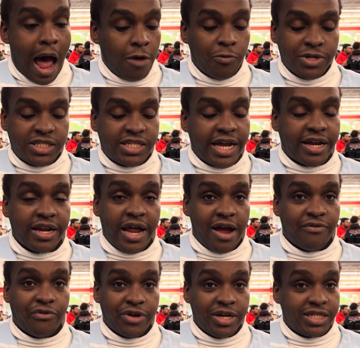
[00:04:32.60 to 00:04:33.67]
I went second
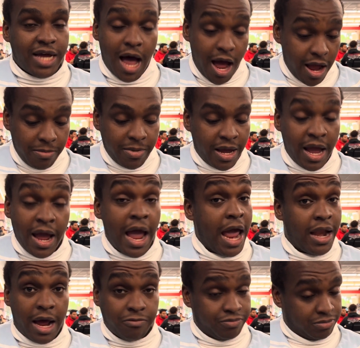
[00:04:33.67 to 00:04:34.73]
every time, and
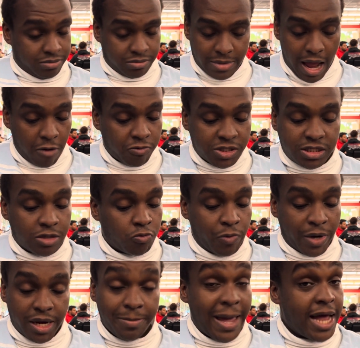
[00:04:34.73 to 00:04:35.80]
I was
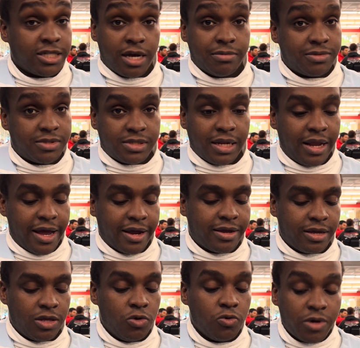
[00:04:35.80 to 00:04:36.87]
winning matchups.
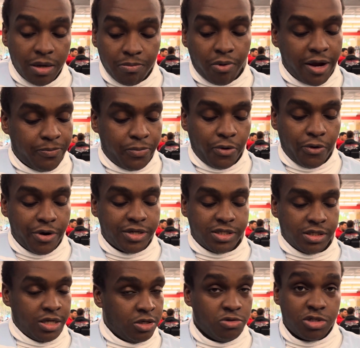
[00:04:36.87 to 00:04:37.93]
Like, you can break boards,
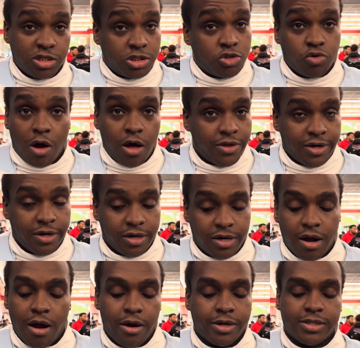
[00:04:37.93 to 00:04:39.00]
you just draw the good
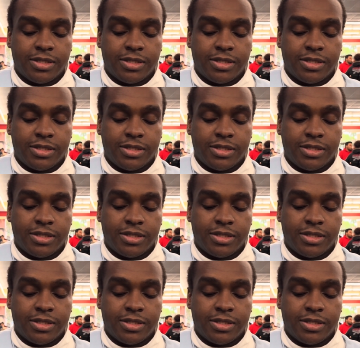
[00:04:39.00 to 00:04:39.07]
cards.